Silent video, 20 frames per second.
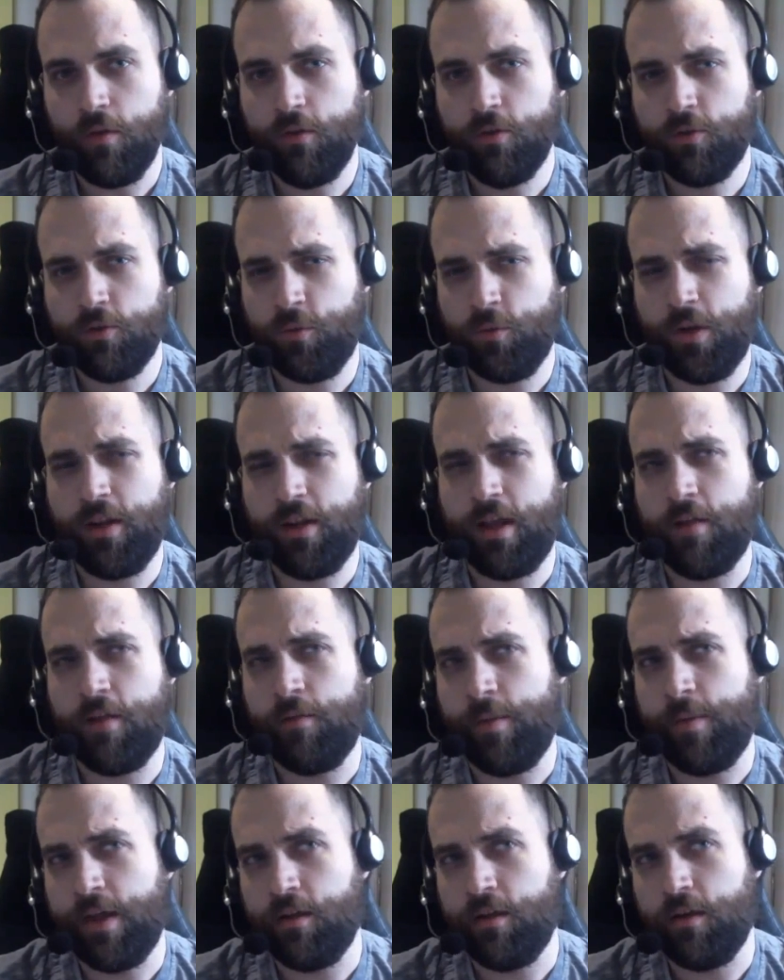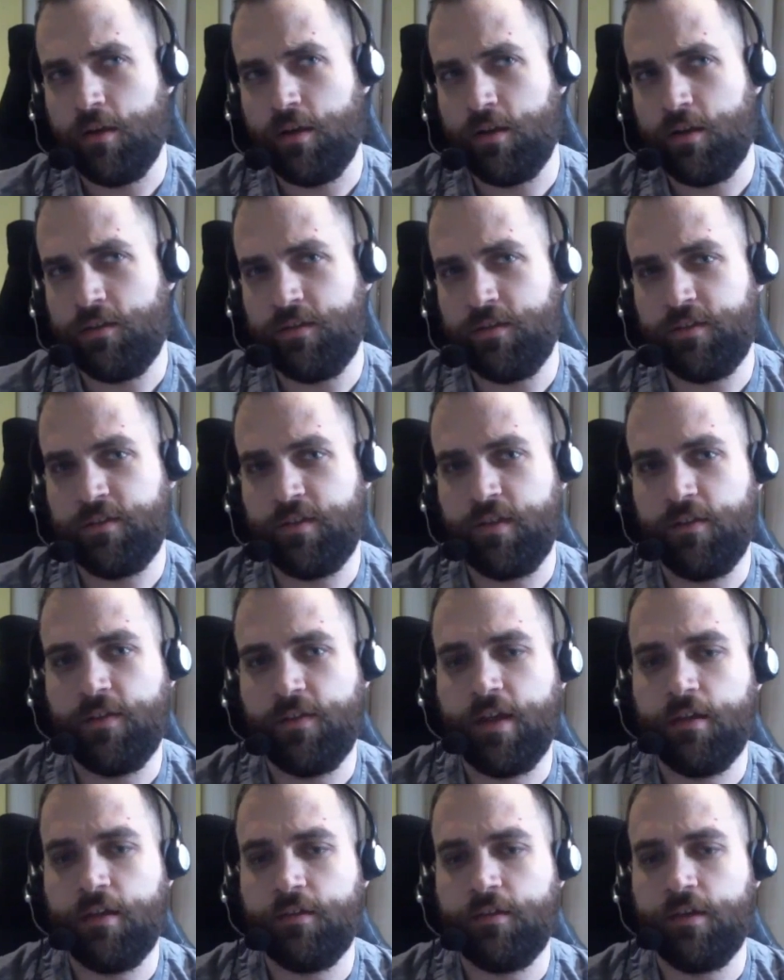will have about
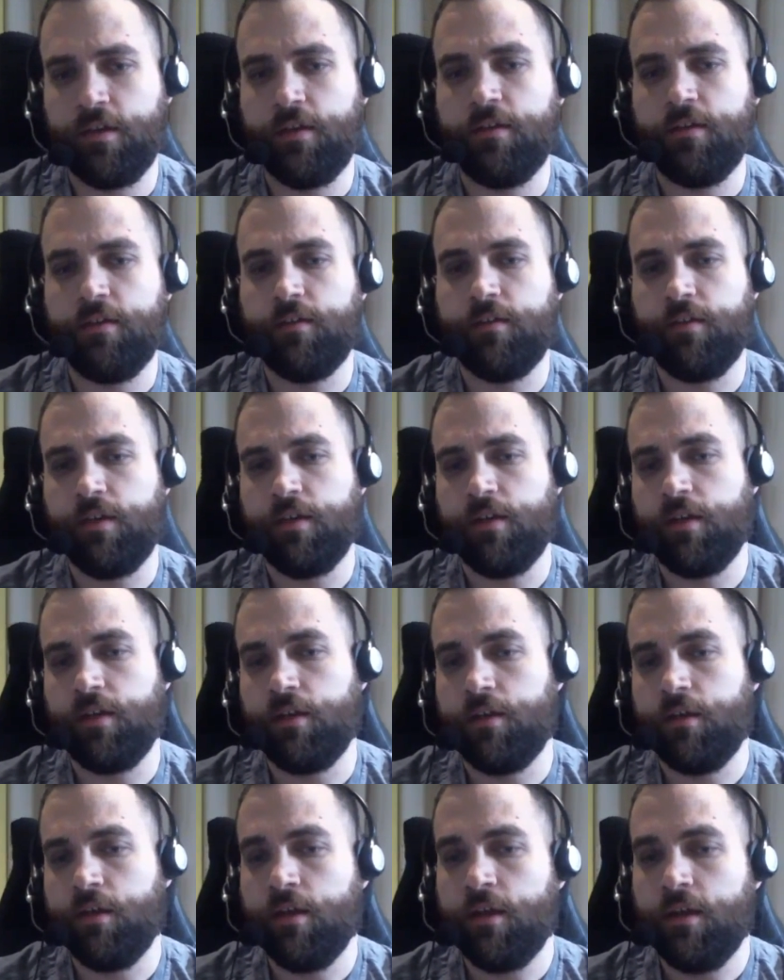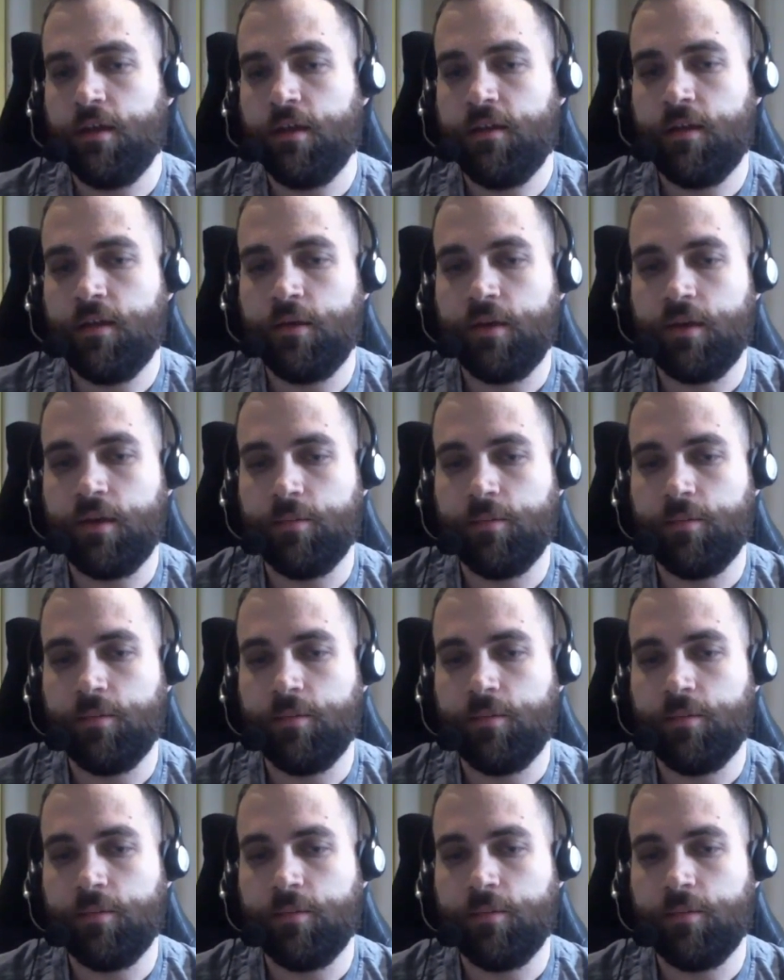16,000 ETC in it that we can